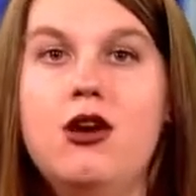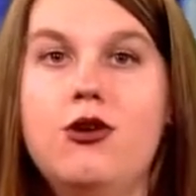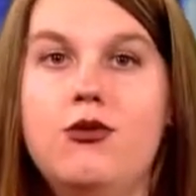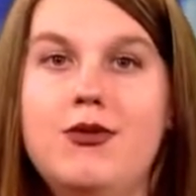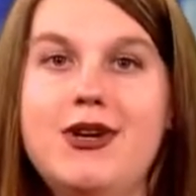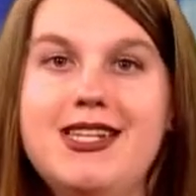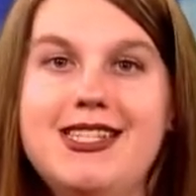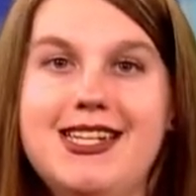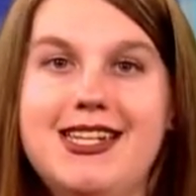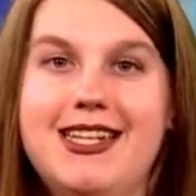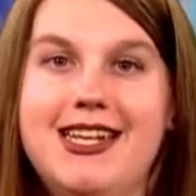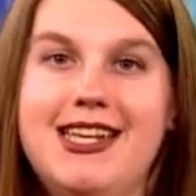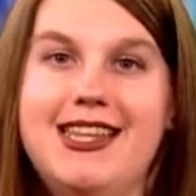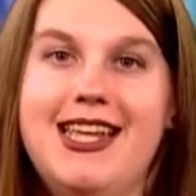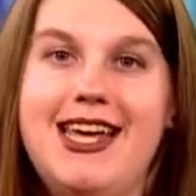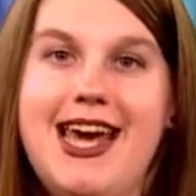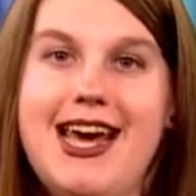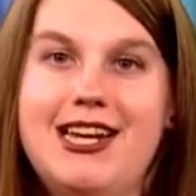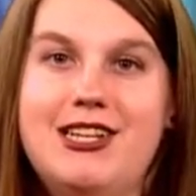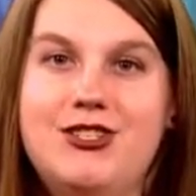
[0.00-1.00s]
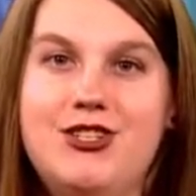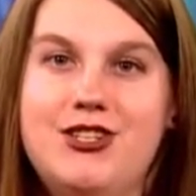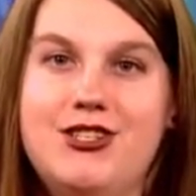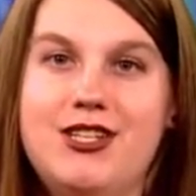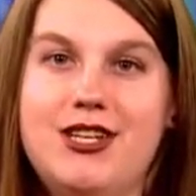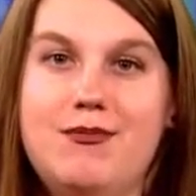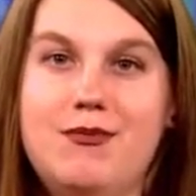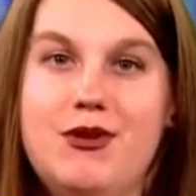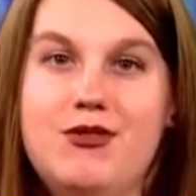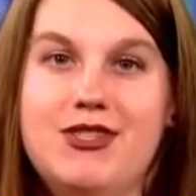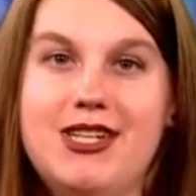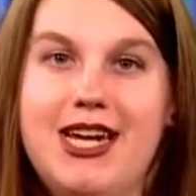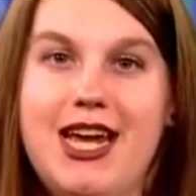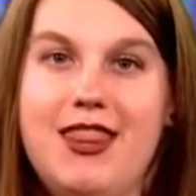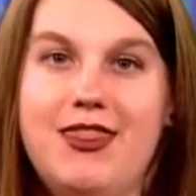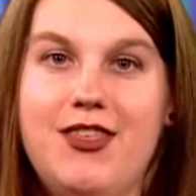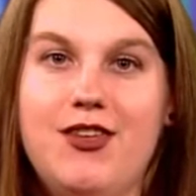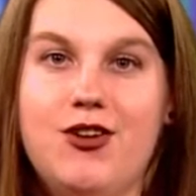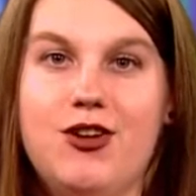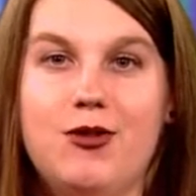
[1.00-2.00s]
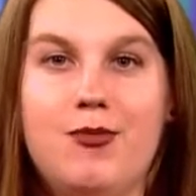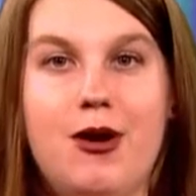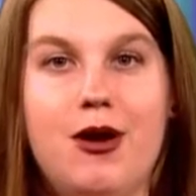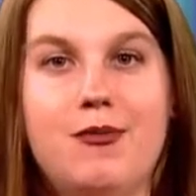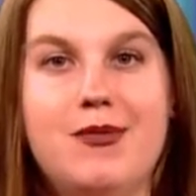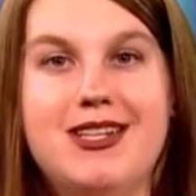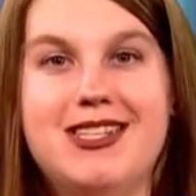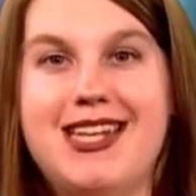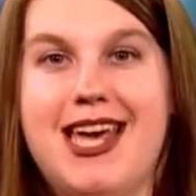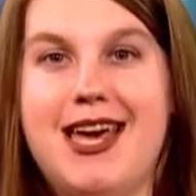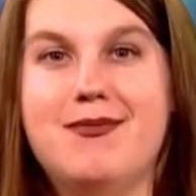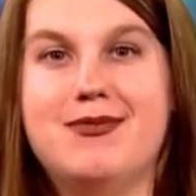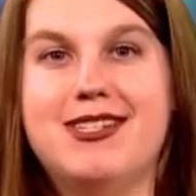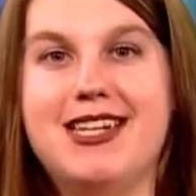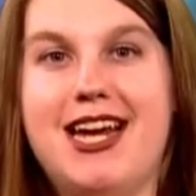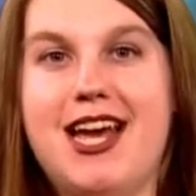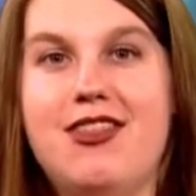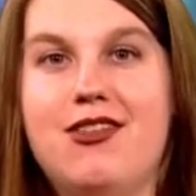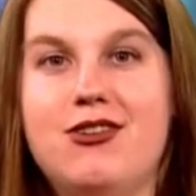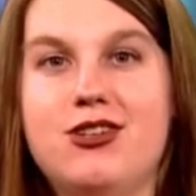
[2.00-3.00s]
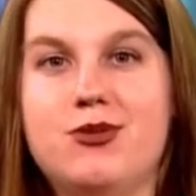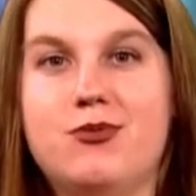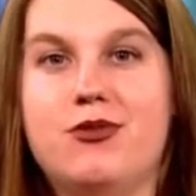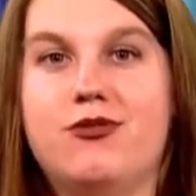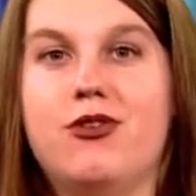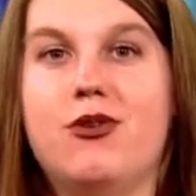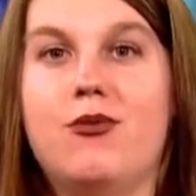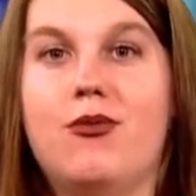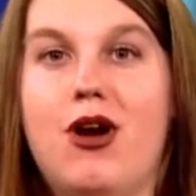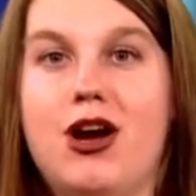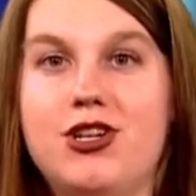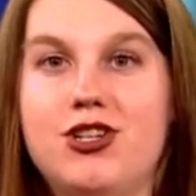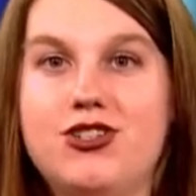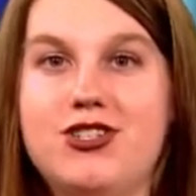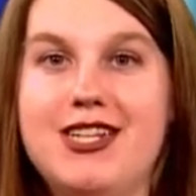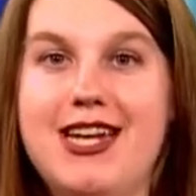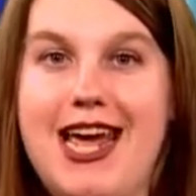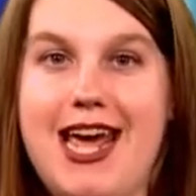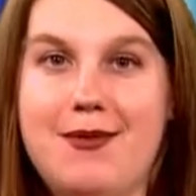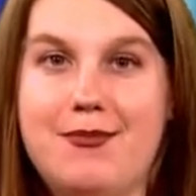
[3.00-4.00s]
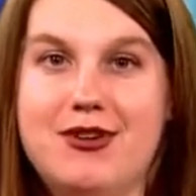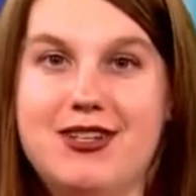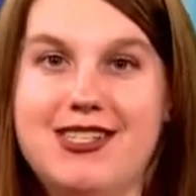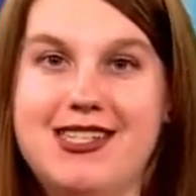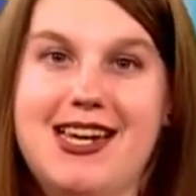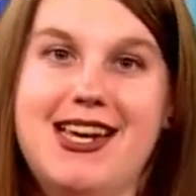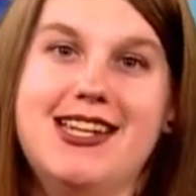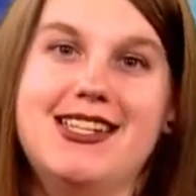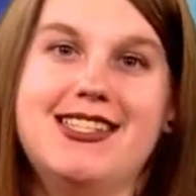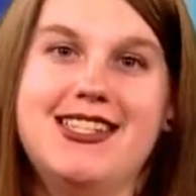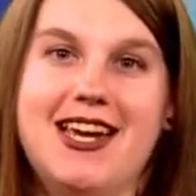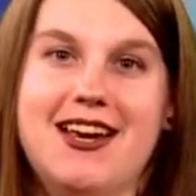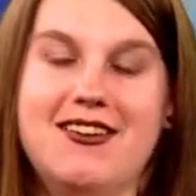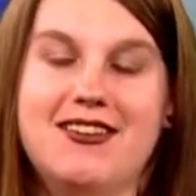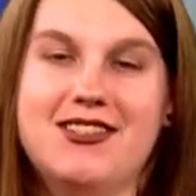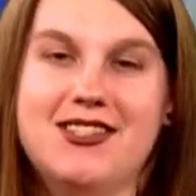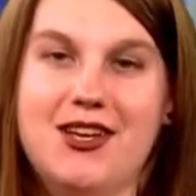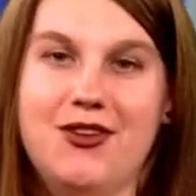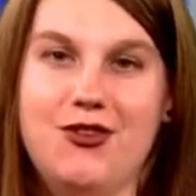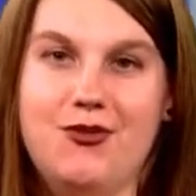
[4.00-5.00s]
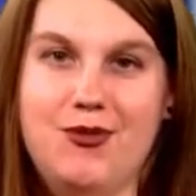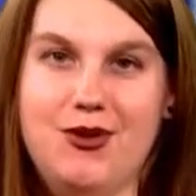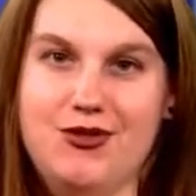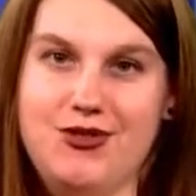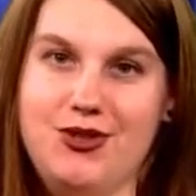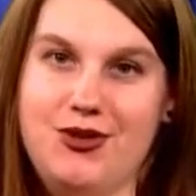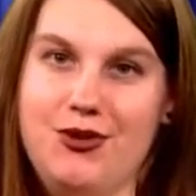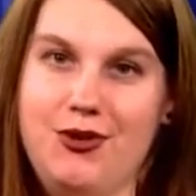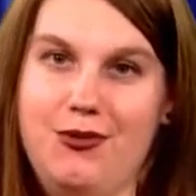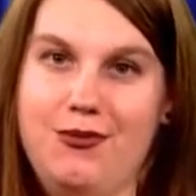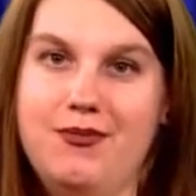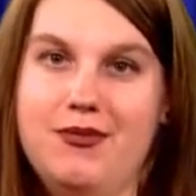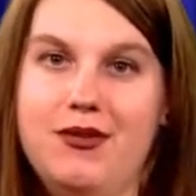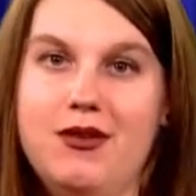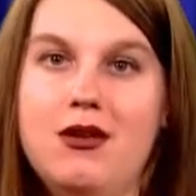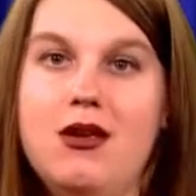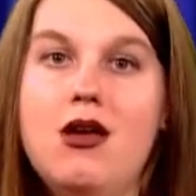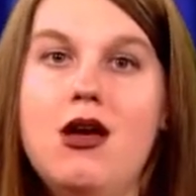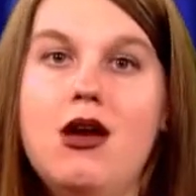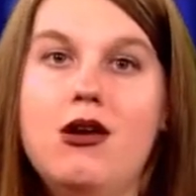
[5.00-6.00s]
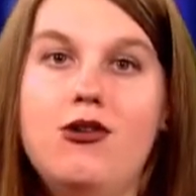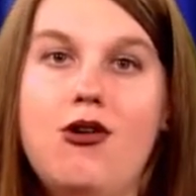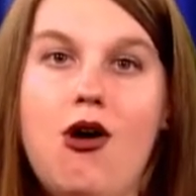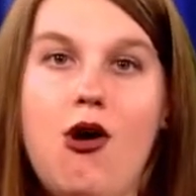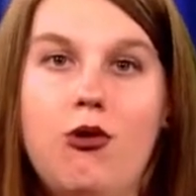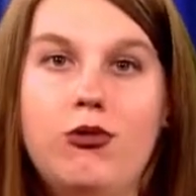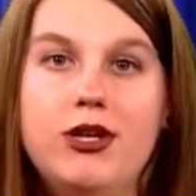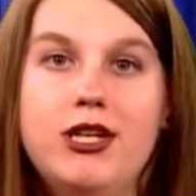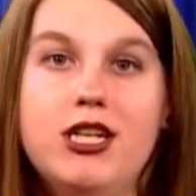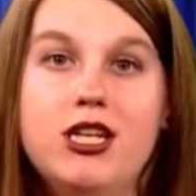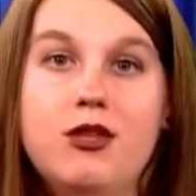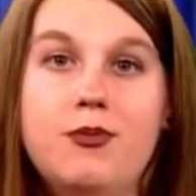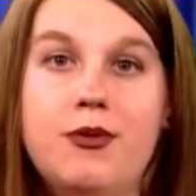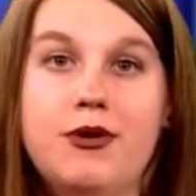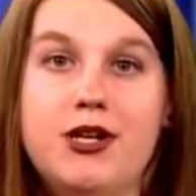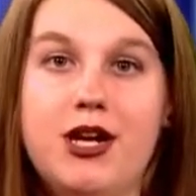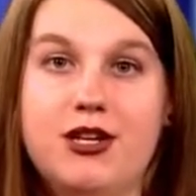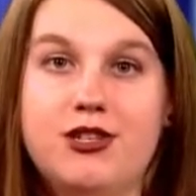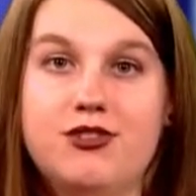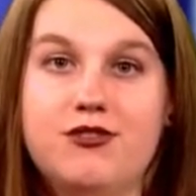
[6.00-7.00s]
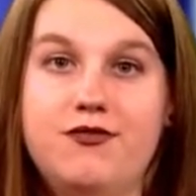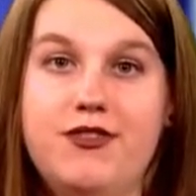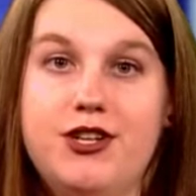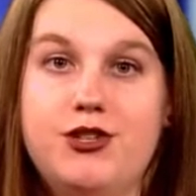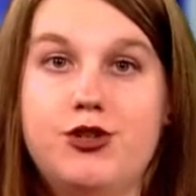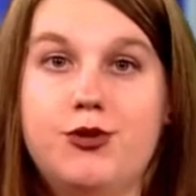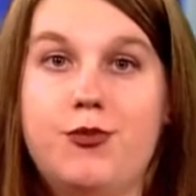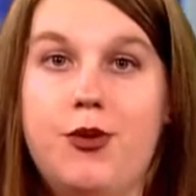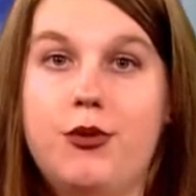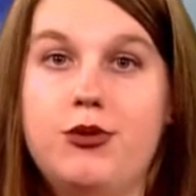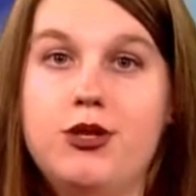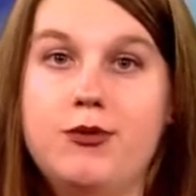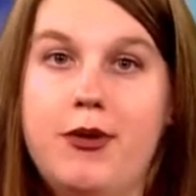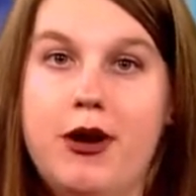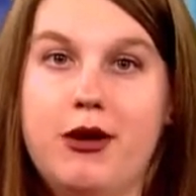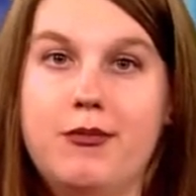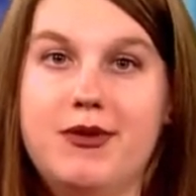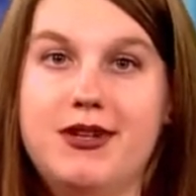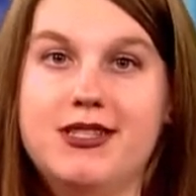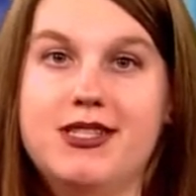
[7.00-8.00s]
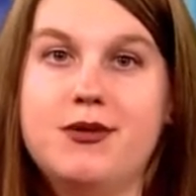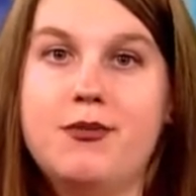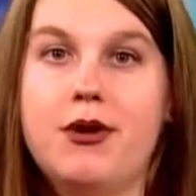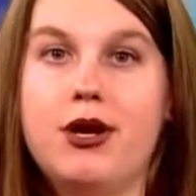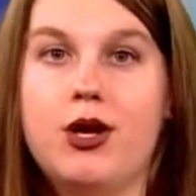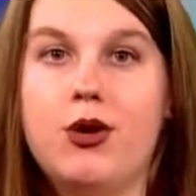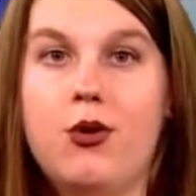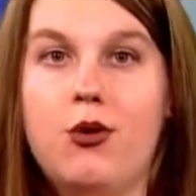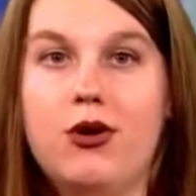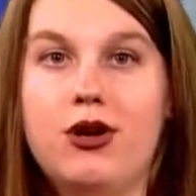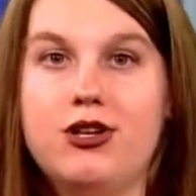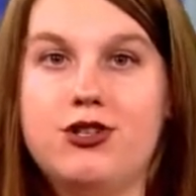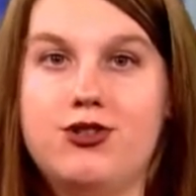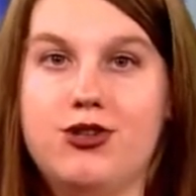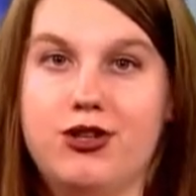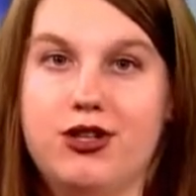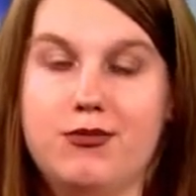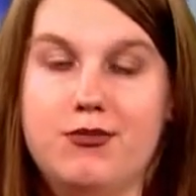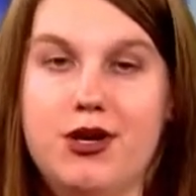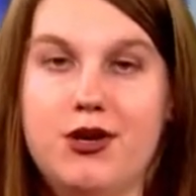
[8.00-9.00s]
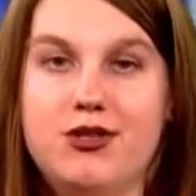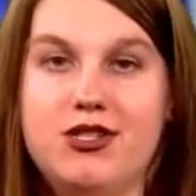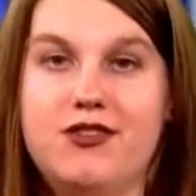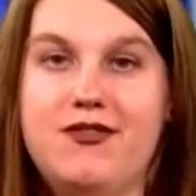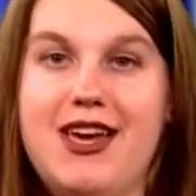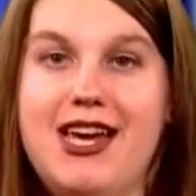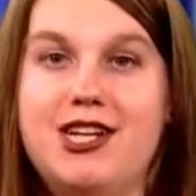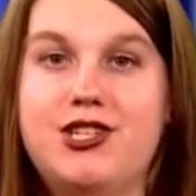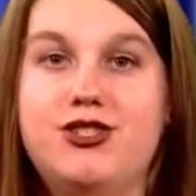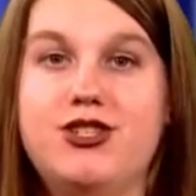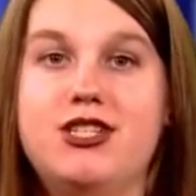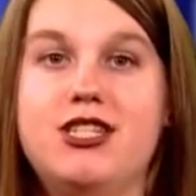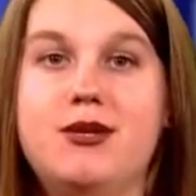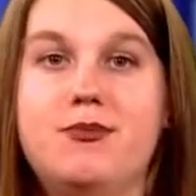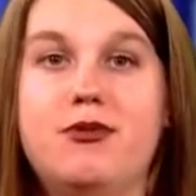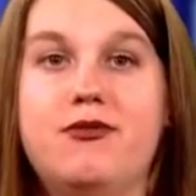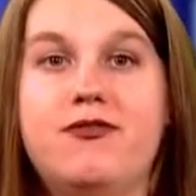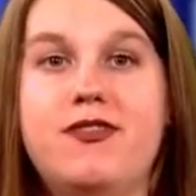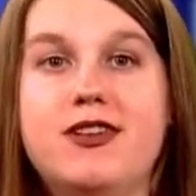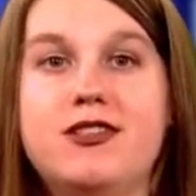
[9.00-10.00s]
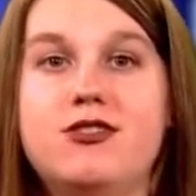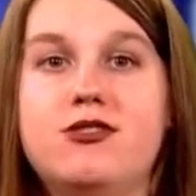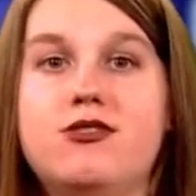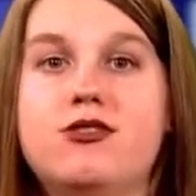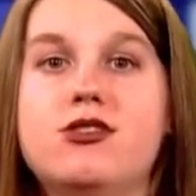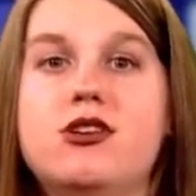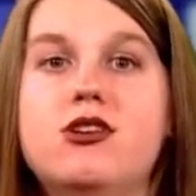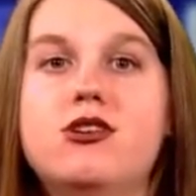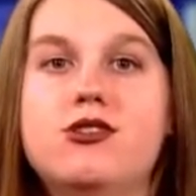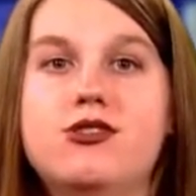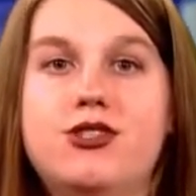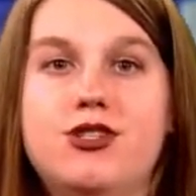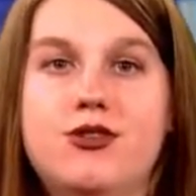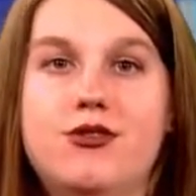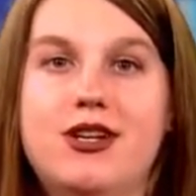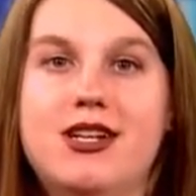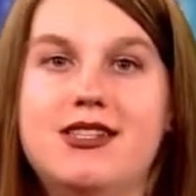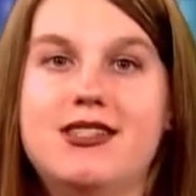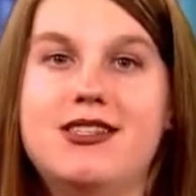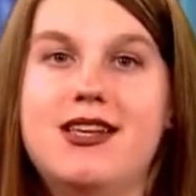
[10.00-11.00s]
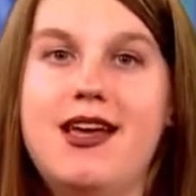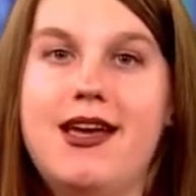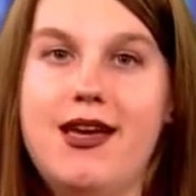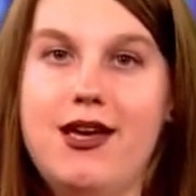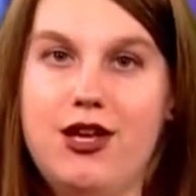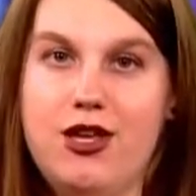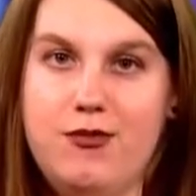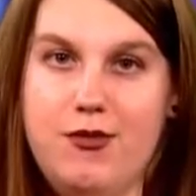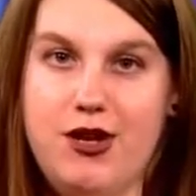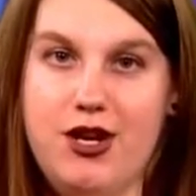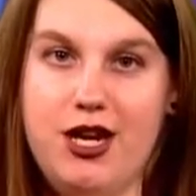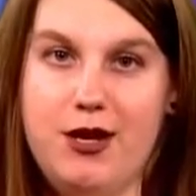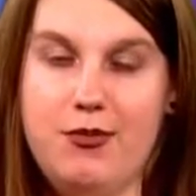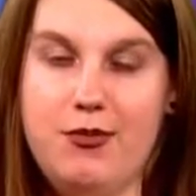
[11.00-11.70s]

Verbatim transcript: Recently, the HCC Music and Theater departments came together to perform Rodgers and Hammerstein's Carousel the Musical. Not only did the production feature both departments, but an orchestra composed of HCC professors, students, and community